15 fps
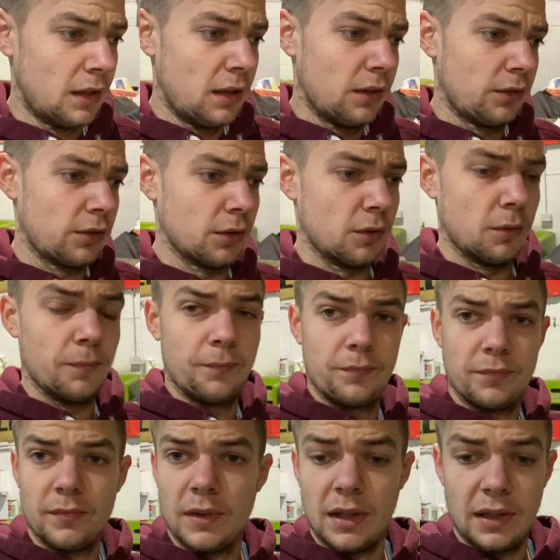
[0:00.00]
So
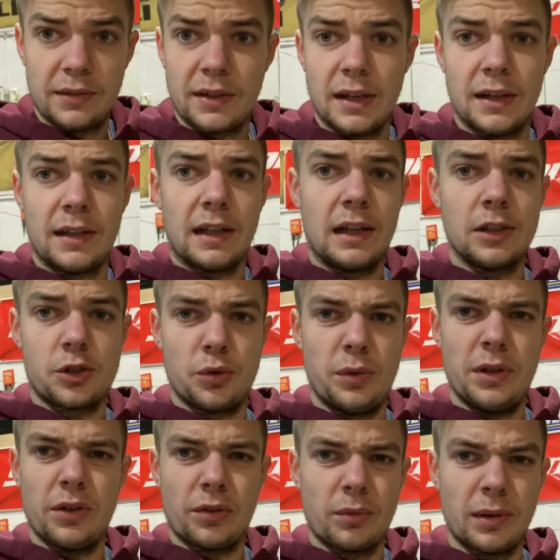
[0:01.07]
let's get into that. I'll show you
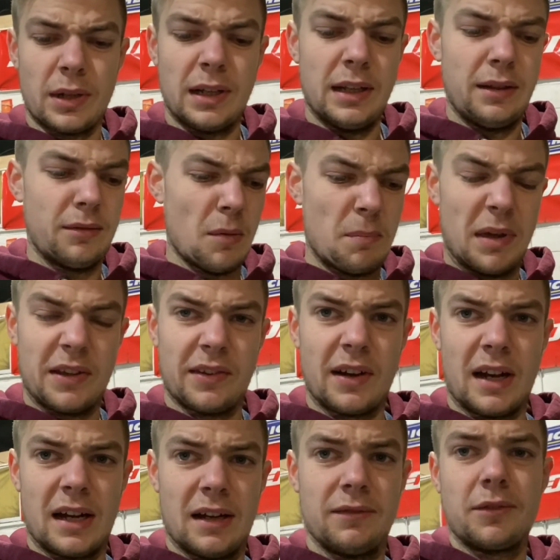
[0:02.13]
just quickly the bits that
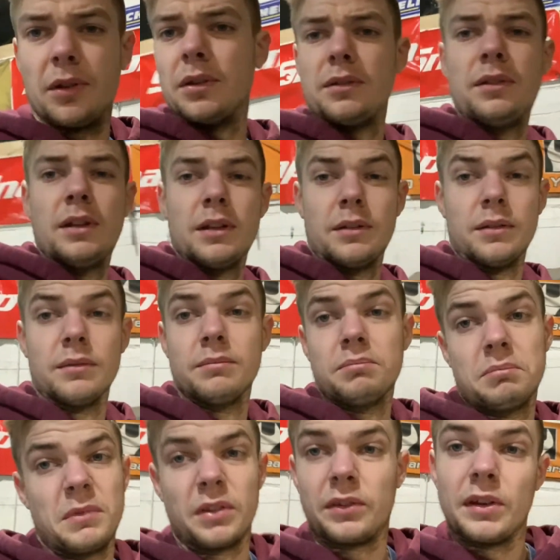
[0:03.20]
I have done, and you
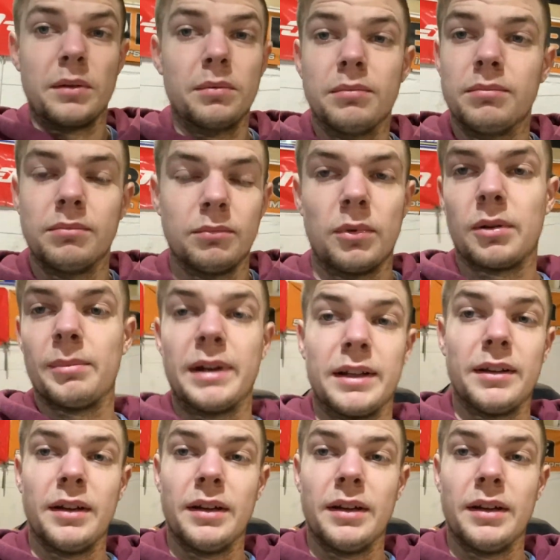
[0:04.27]
can see what I meant.